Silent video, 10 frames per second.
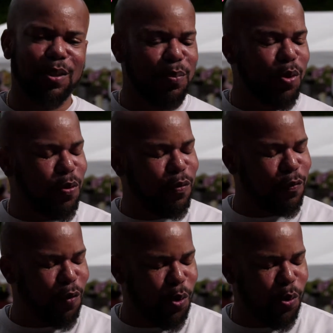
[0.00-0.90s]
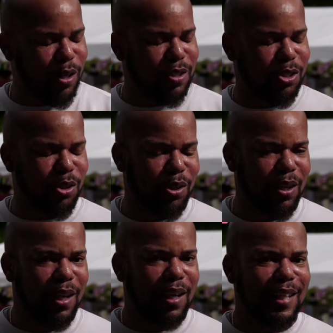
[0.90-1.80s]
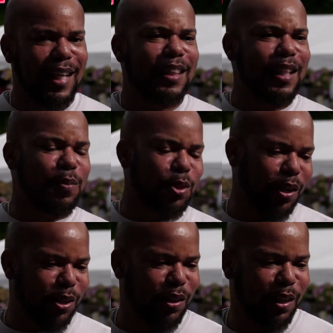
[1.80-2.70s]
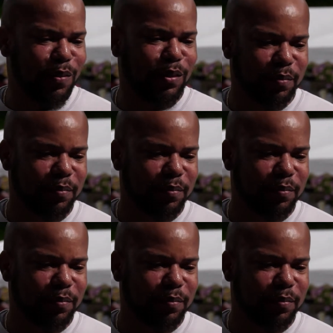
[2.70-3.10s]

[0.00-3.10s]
to move forward to get them to another level.